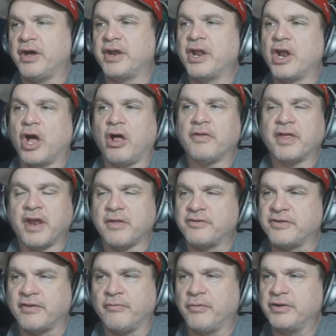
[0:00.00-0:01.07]
and all that other
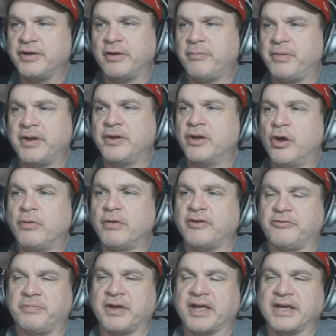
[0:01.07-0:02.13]
stuff wouldn't have been
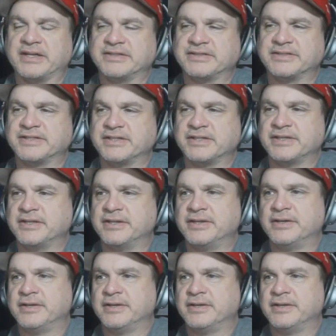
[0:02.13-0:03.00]
noticed because the